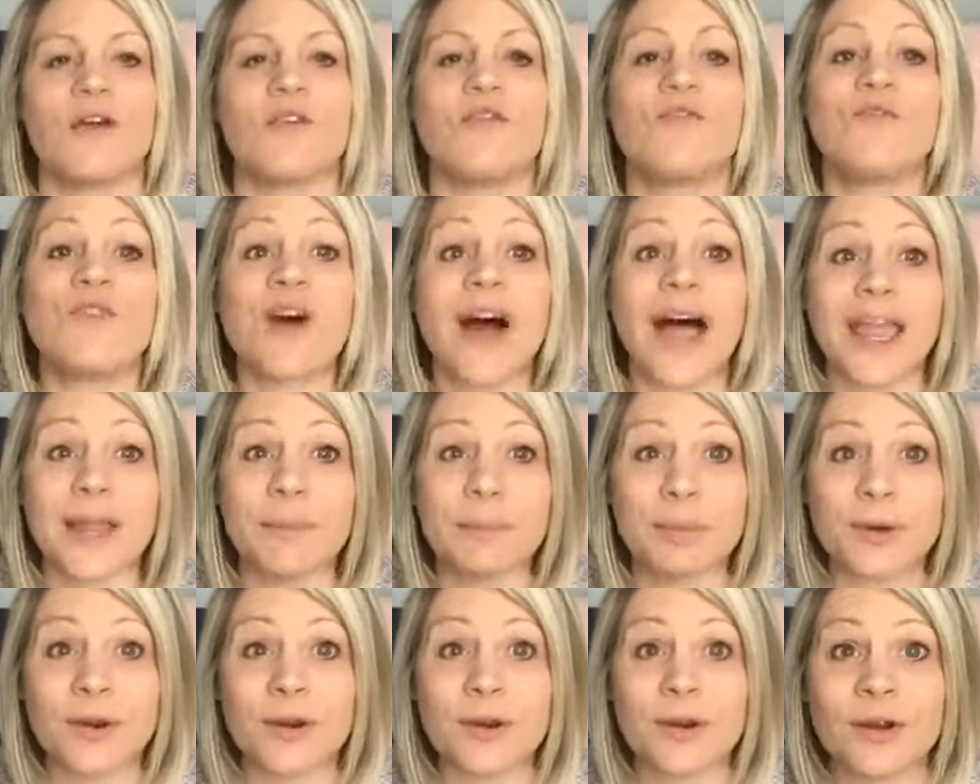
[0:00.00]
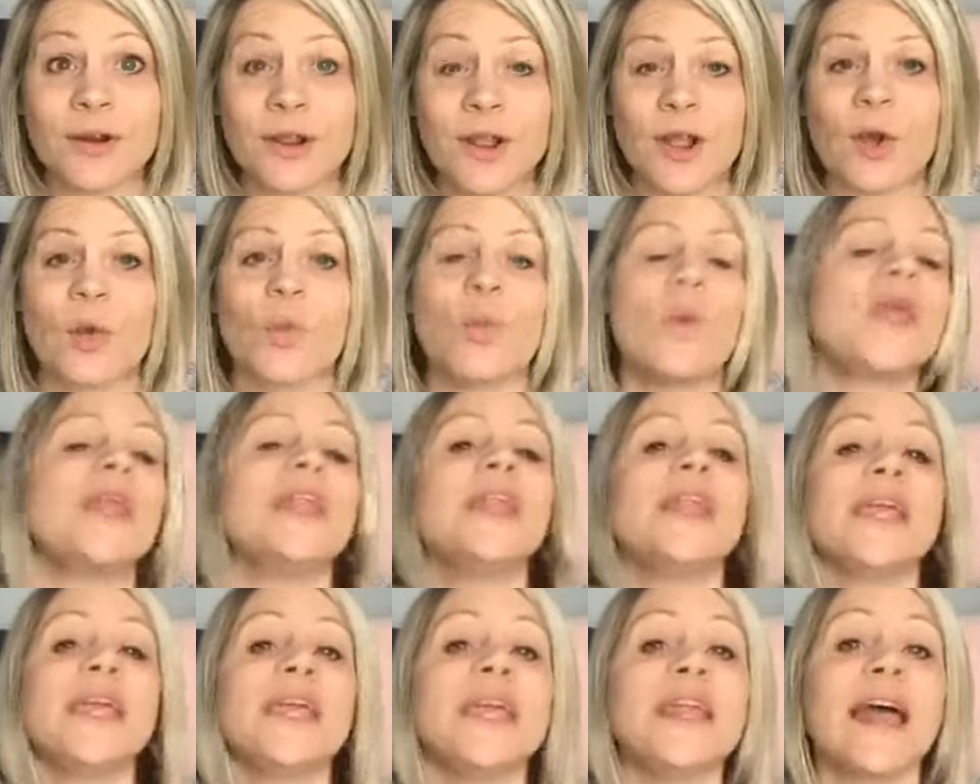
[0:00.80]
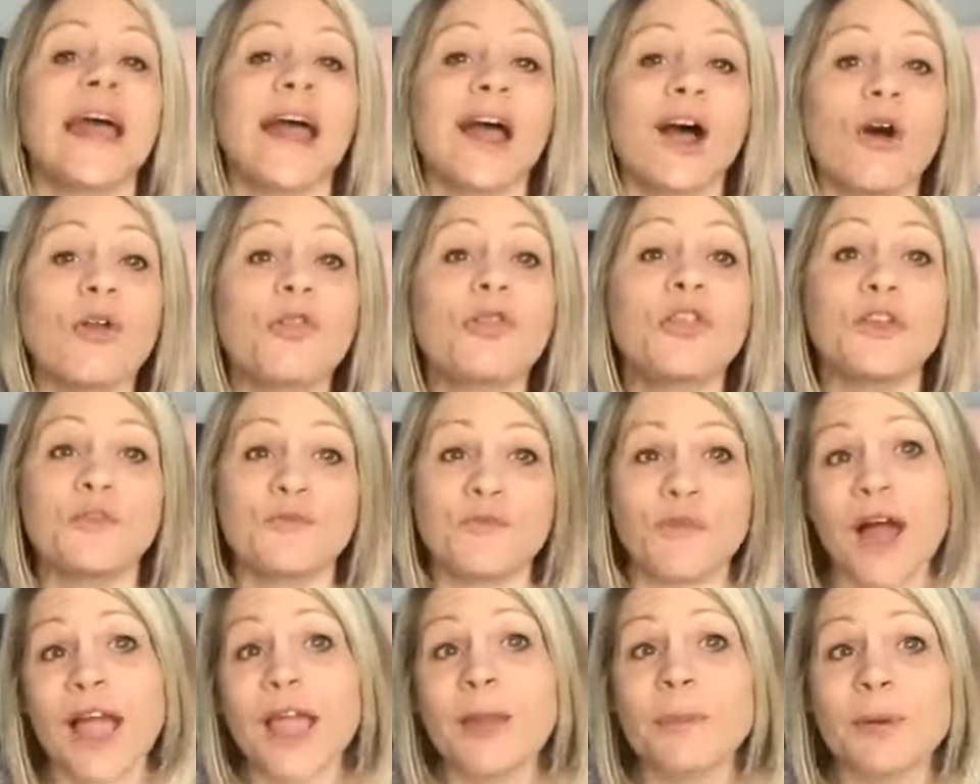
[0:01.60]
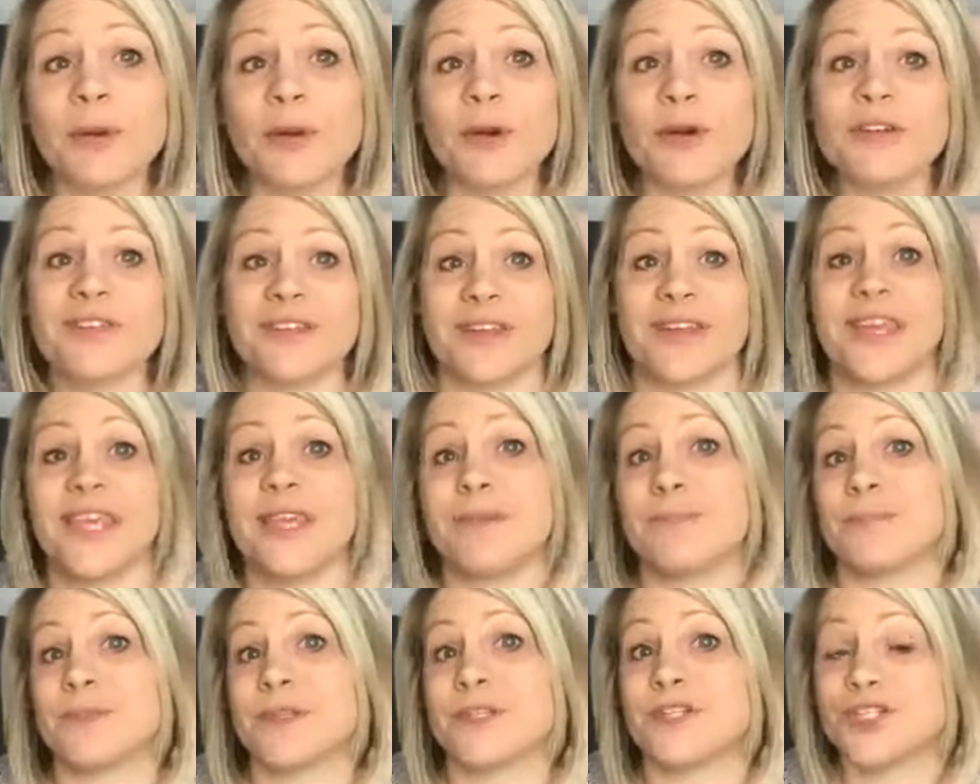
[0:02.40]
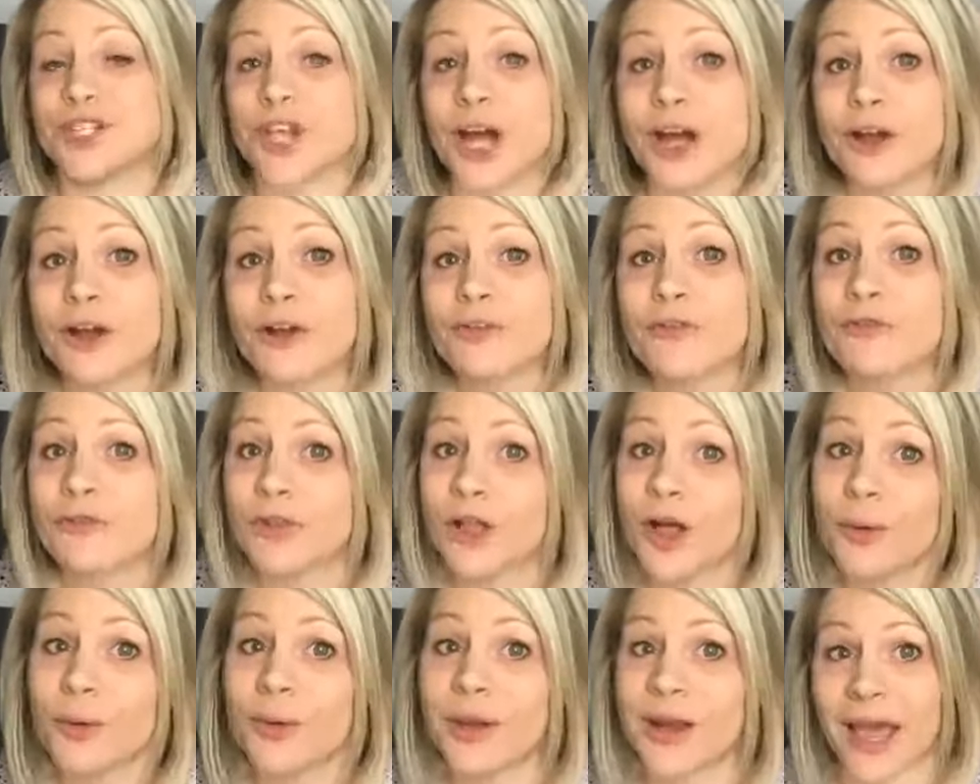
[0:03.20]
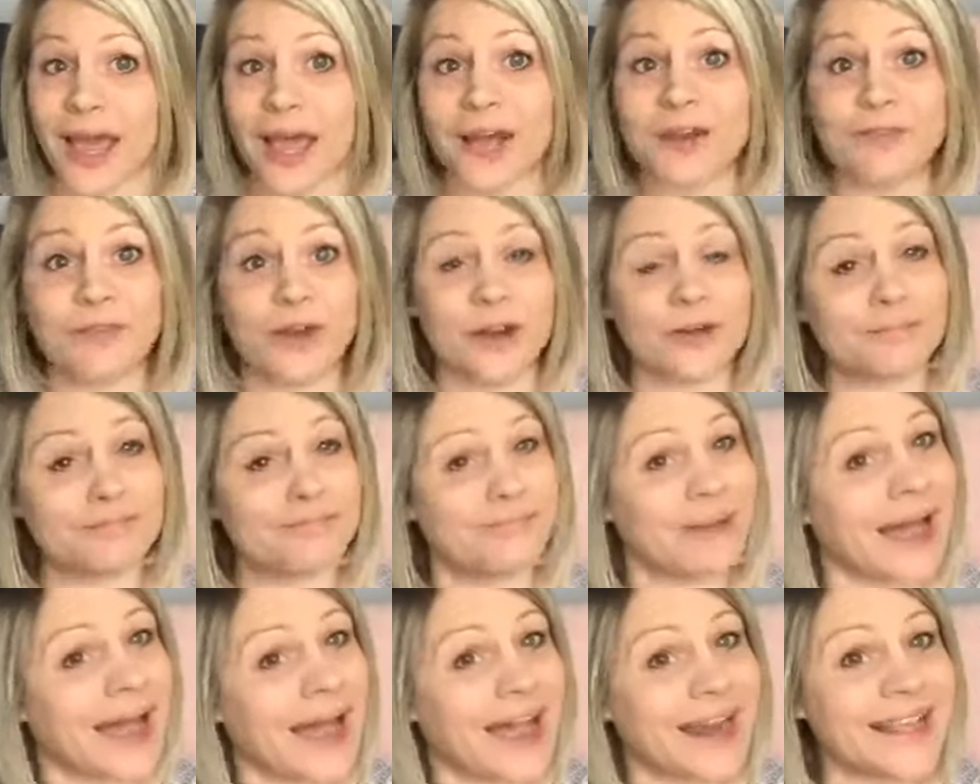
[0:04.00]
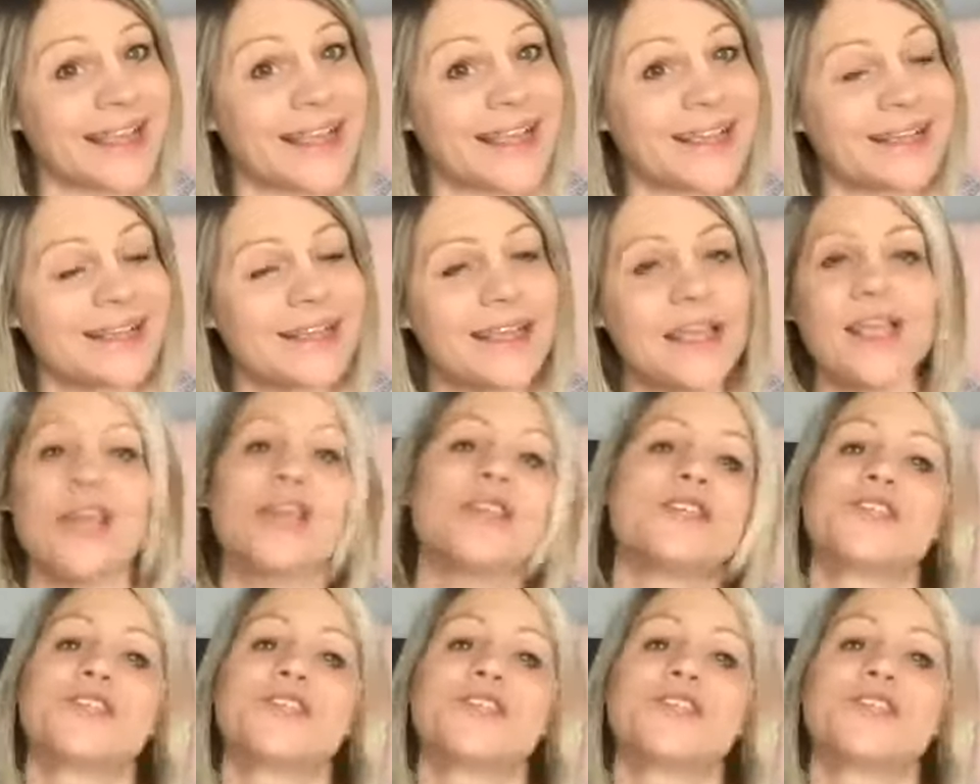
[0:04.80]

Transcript: Fiber, we need healthy fiber to keep the junk flowing out of our body.